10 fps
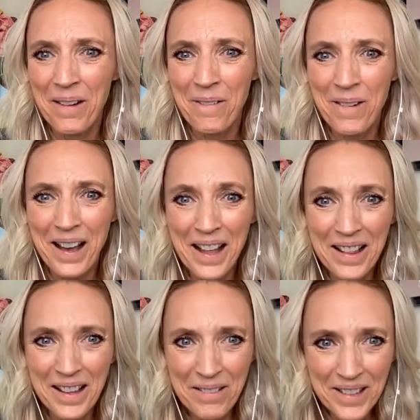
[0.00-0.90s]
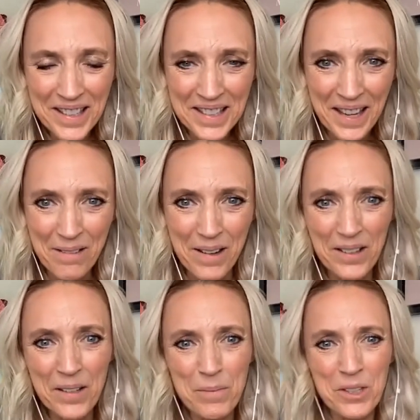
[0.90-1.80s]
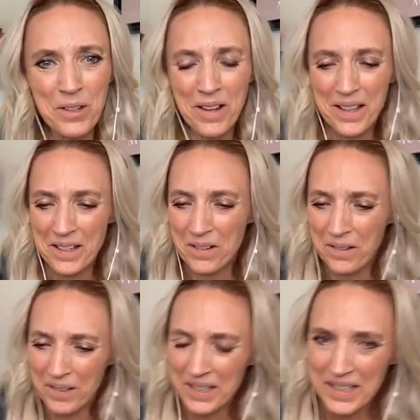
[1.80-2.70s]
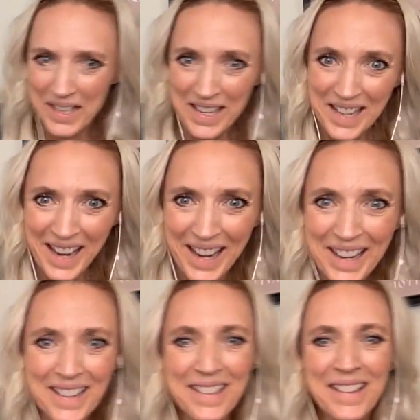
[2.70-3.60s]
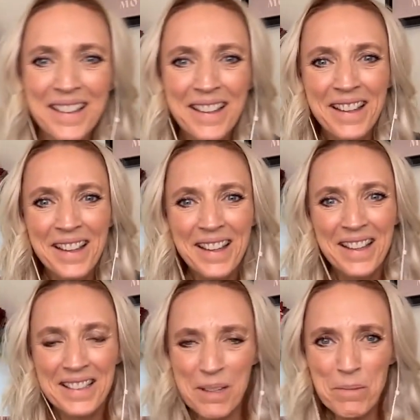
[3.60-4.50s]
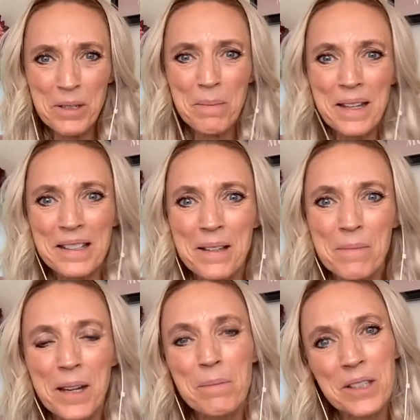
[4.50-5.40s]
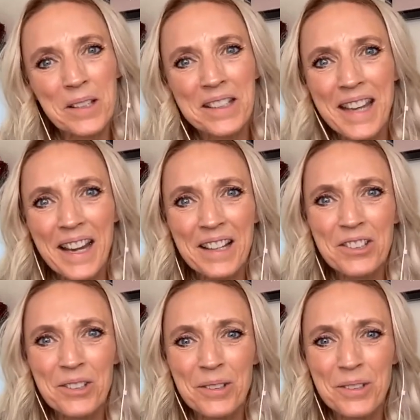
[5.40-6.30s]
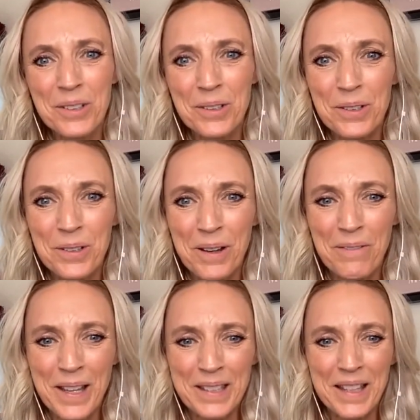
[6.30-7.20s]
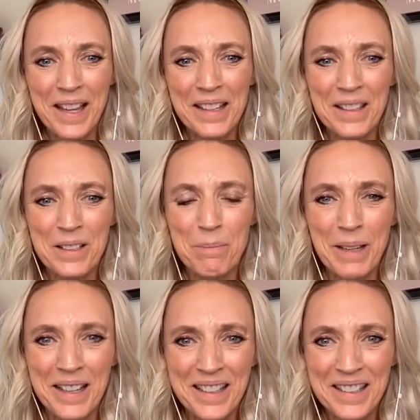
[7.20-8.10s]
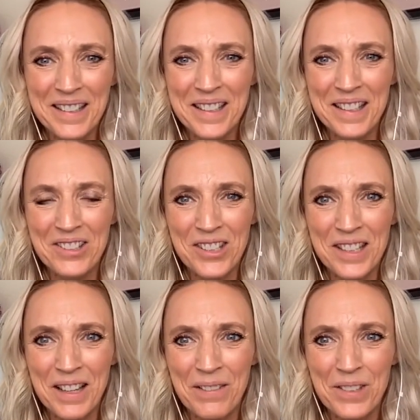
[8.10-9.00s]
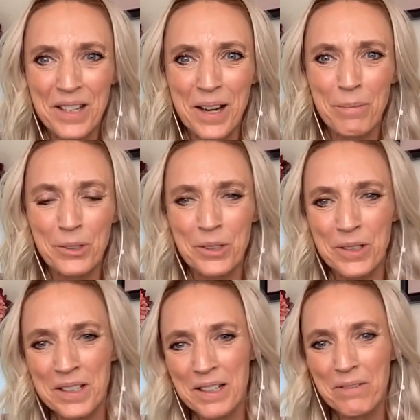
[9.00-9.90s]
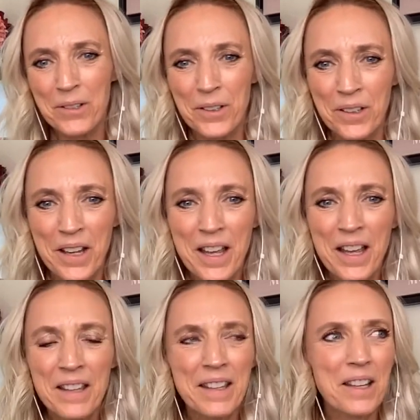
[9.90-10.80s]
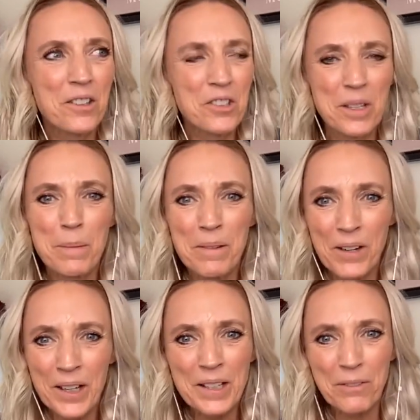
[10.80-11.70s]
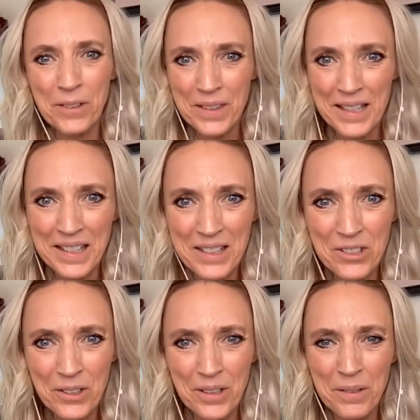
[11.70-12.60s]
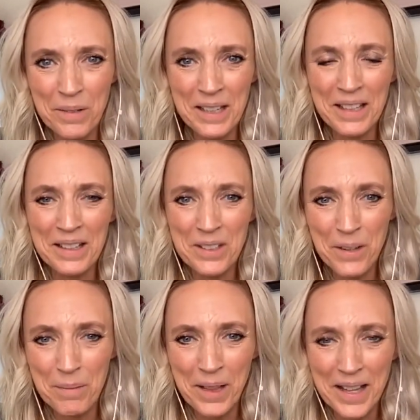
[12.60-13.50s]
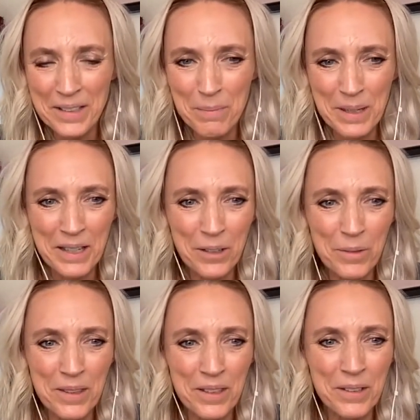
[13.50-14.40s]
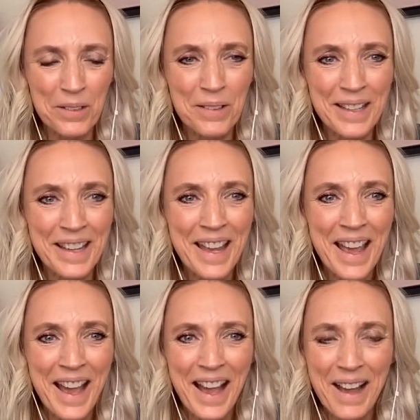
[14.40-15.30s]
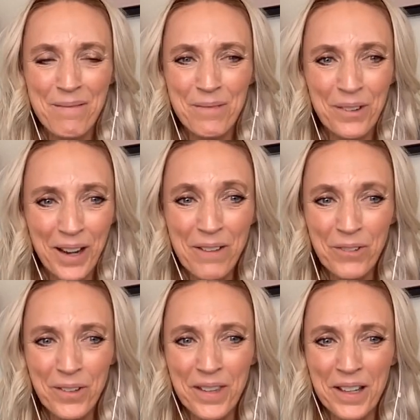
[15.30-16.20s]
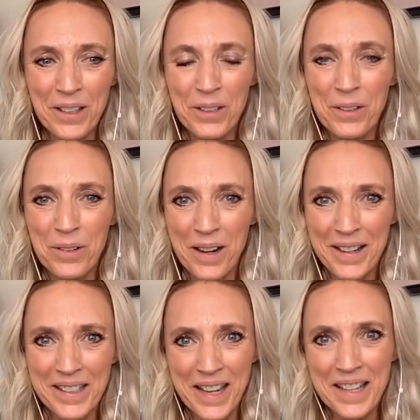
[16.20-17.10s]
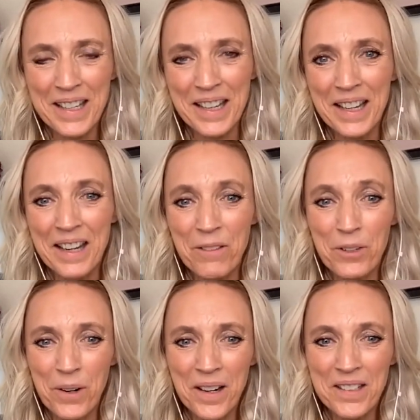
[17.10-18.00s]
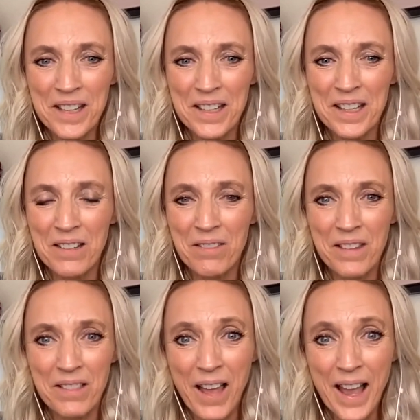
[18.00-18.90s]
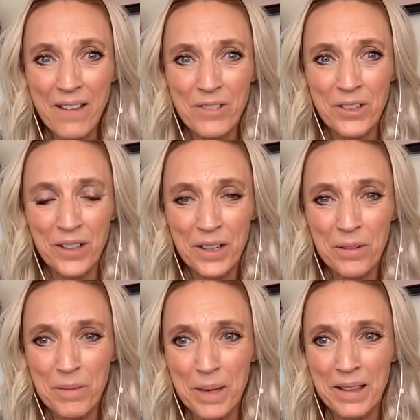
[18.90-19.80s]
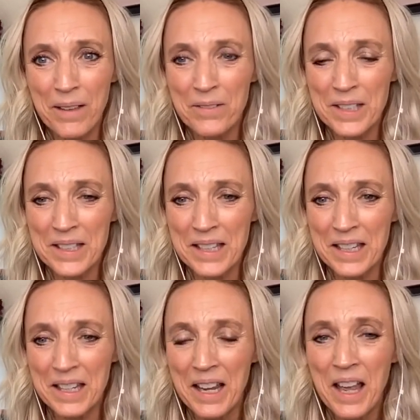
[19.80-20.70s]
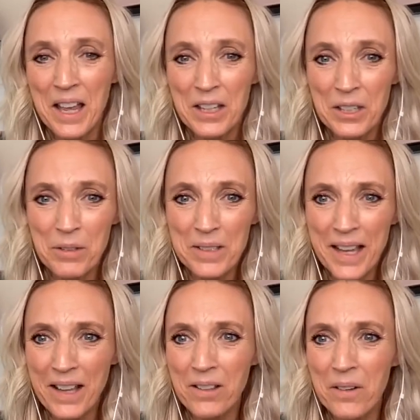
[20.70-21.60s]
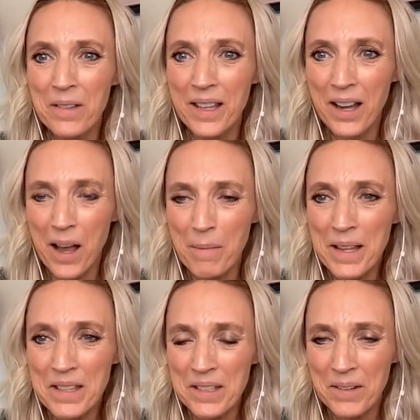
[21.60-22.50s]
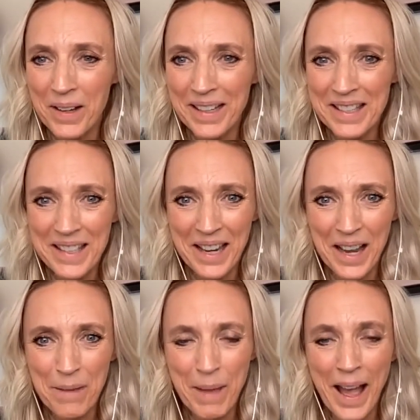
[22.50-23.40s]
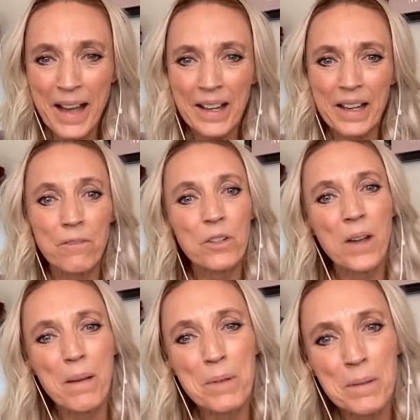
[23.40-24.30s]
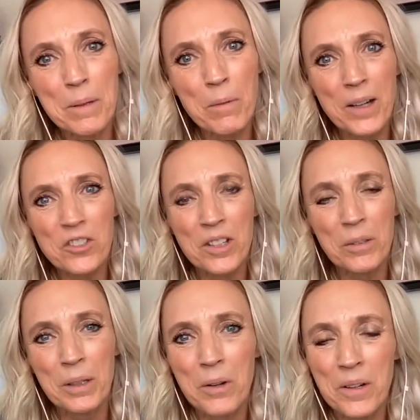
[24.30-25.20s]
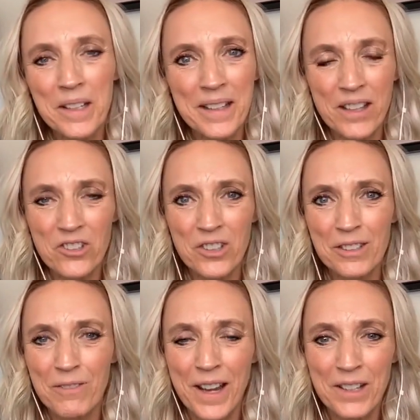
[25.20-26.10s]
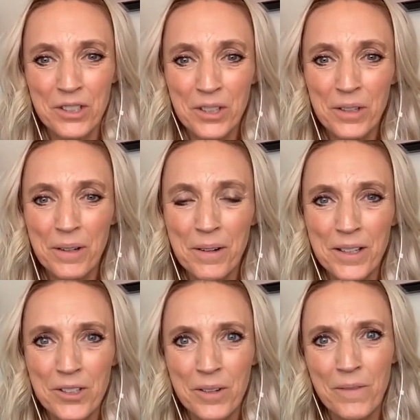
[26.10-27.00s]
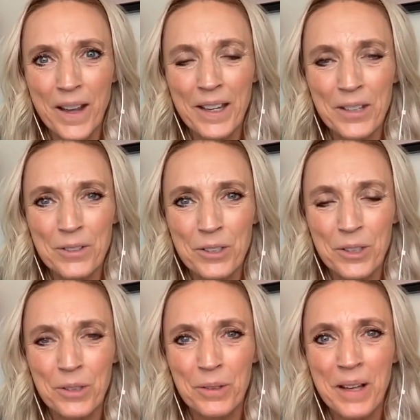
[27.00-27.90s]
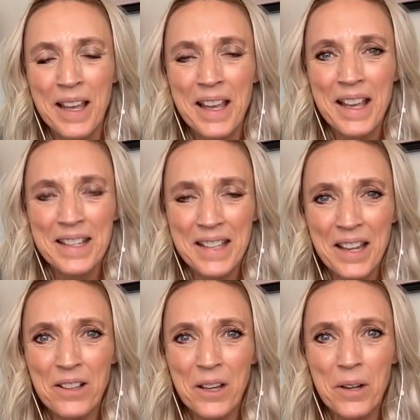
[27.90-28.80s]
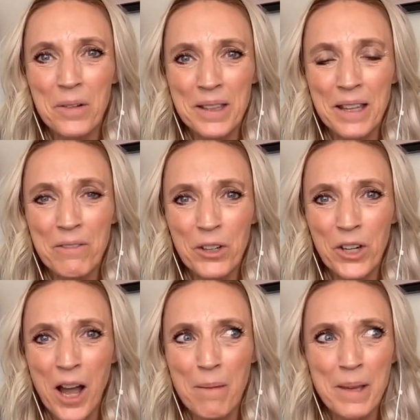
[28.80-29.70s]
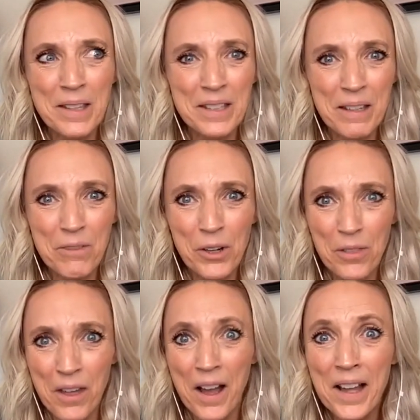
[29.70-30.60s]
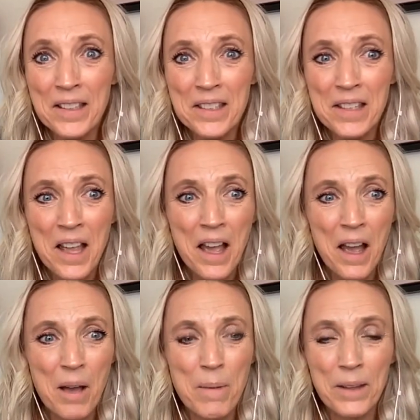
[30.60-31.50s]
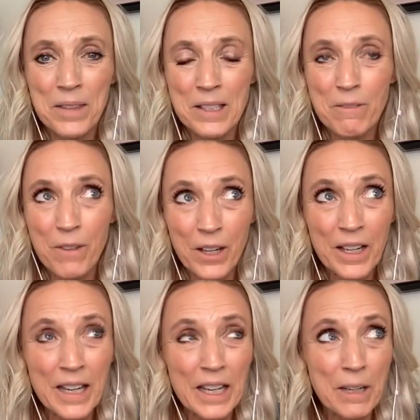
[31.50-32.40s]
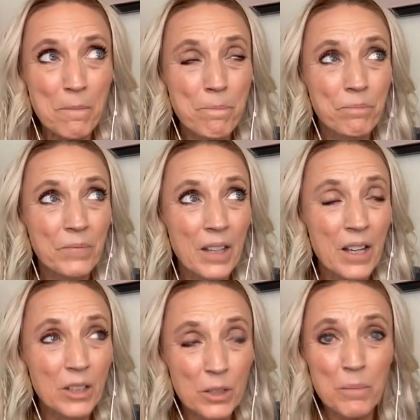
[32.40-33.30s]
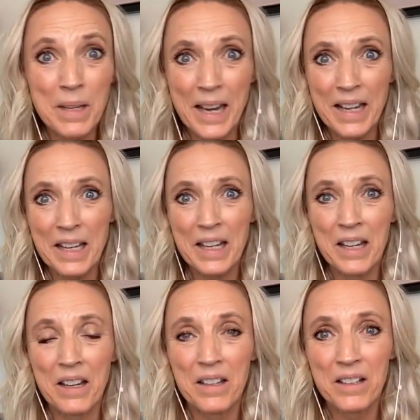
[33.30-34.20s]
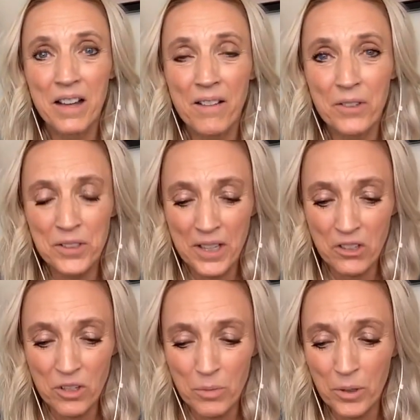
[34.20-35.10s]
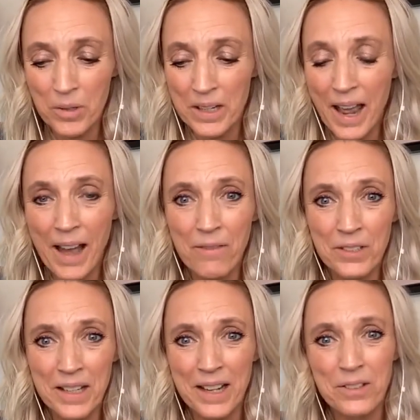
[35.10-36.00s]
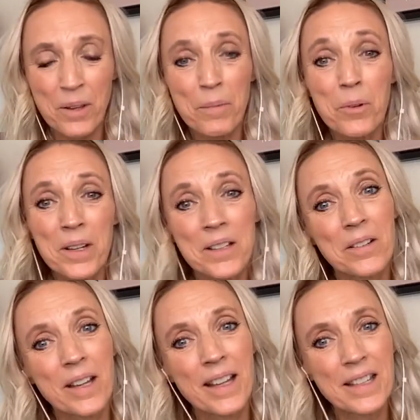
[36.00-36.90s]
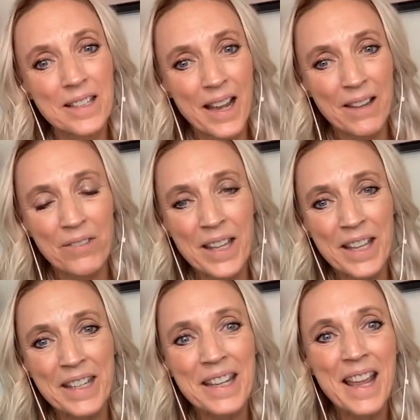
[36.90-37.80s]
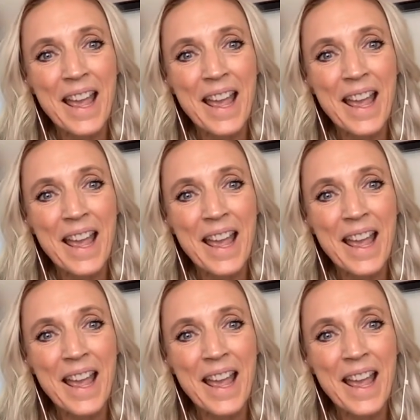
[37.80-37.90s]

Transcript: Well, I want to say welcome to you all. I know it's Sunday. It seems to be sometimes a good day to do events like this because it just gives an opportunity for the energy to be very different than it is during the week. And so I'm glad to be here with you. And I'm grateful that you are attending. And if you are attending live and you're here with me, I'd love to see you say hello in the comments so I can say hi back. And if you happen to be watching the recording, that's just fine too. I want to invite you to say hello and leave your comments, leave your thoughts about this very illuminating conversation we're going to have today. So I'm going to go ahead and dive in.